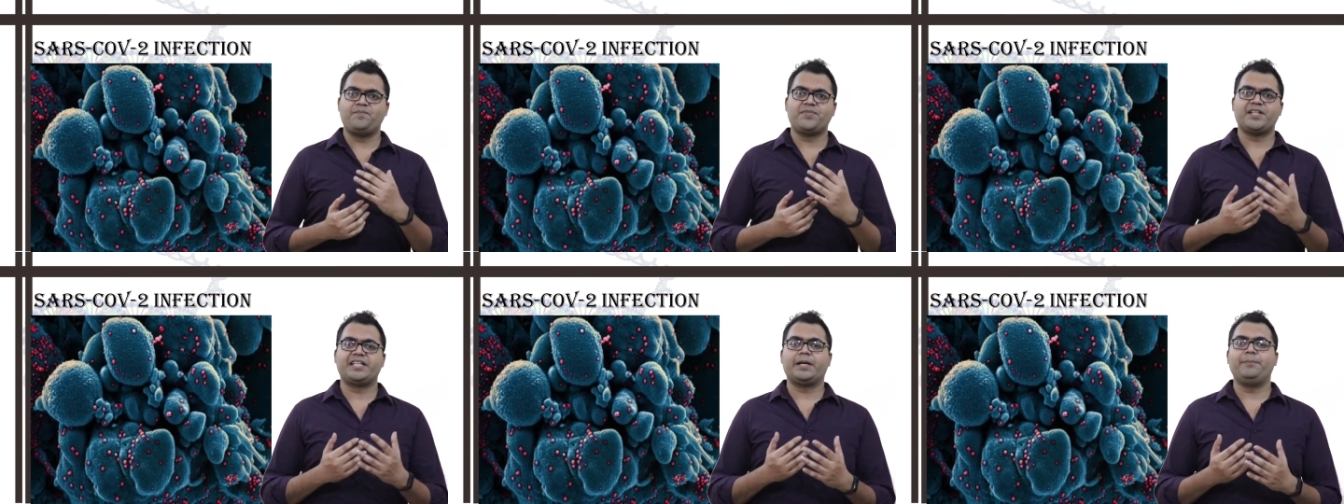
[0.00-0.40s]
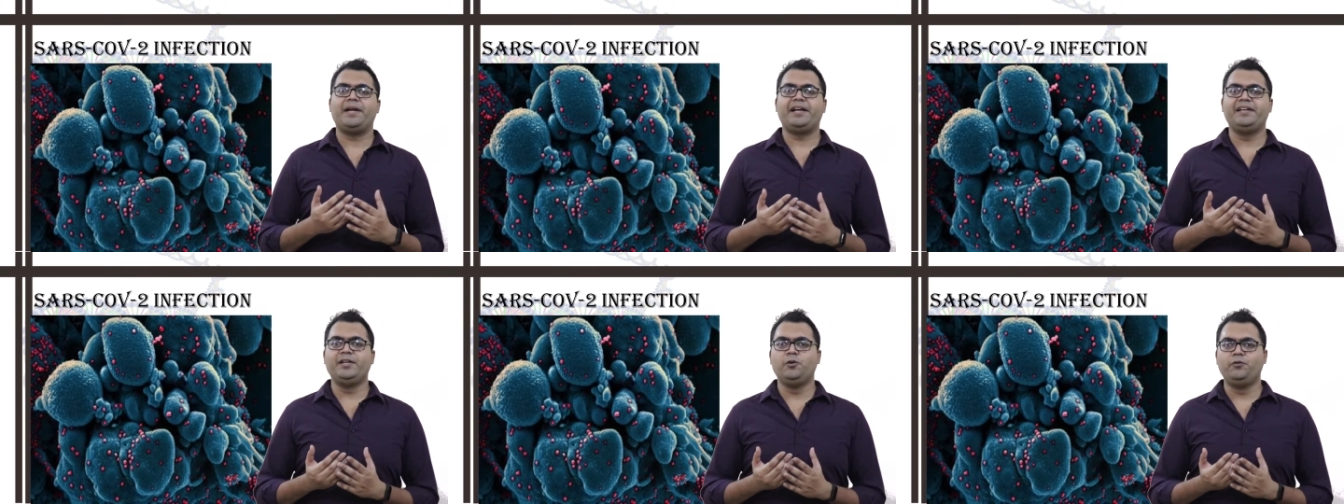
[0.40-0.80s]
it can
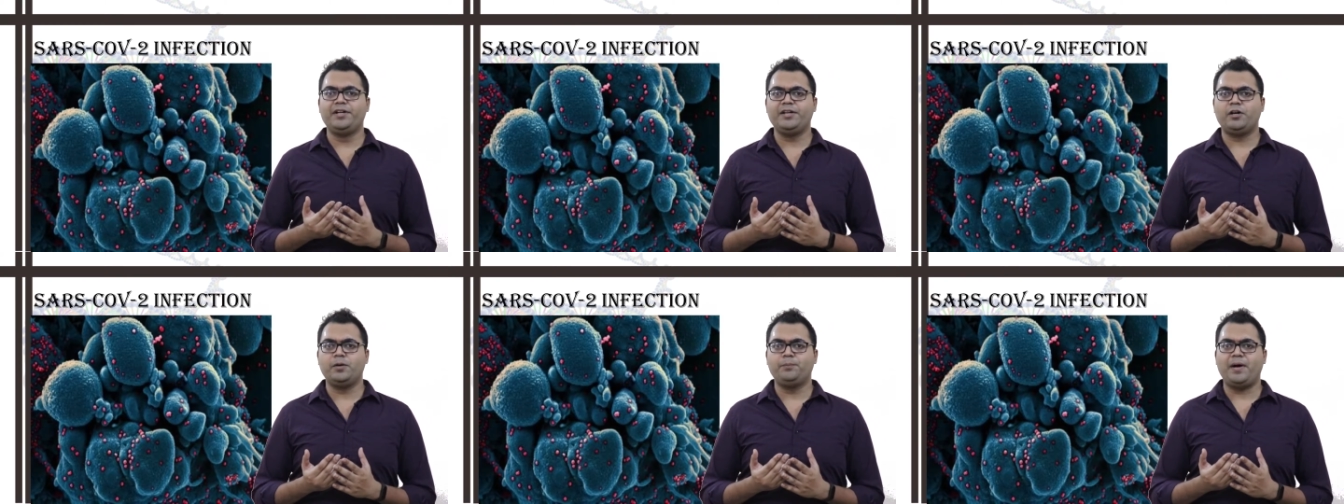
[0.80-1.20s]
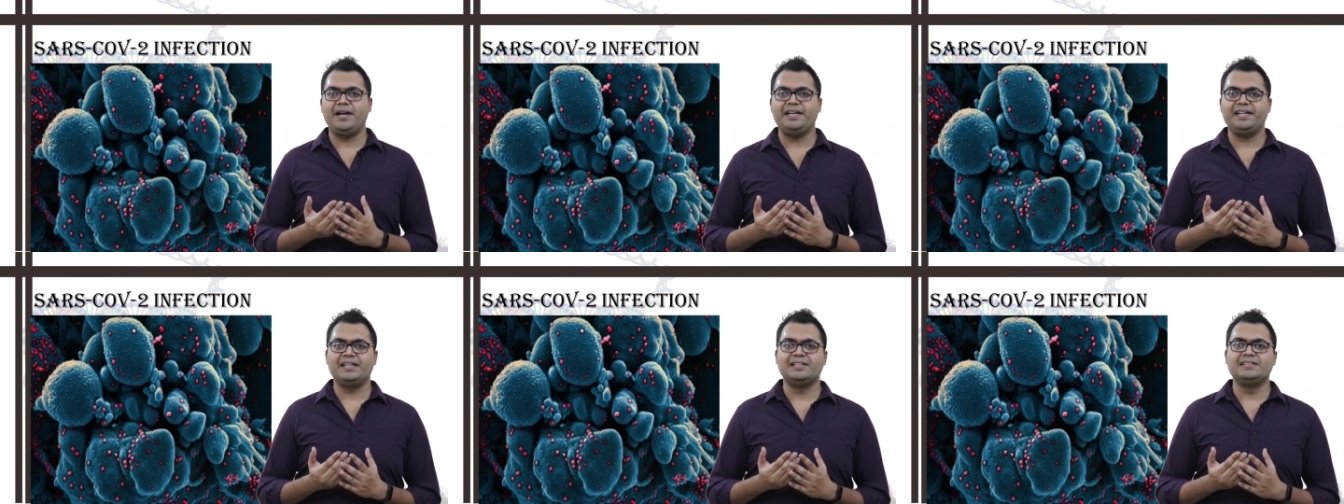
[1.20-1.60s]
make new virion
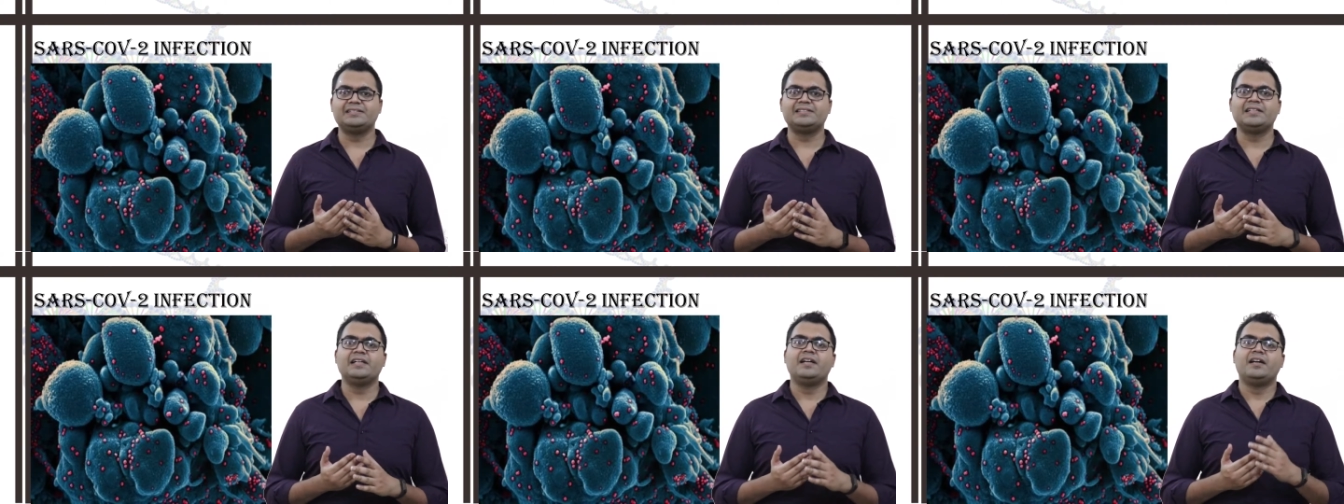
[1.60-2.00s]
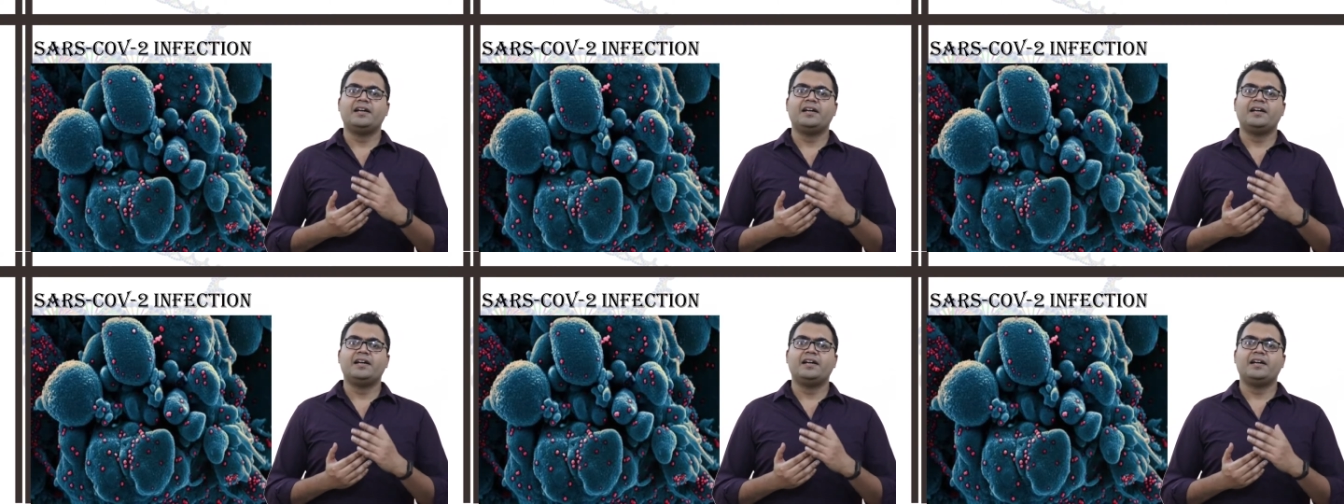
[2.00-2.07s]
particles,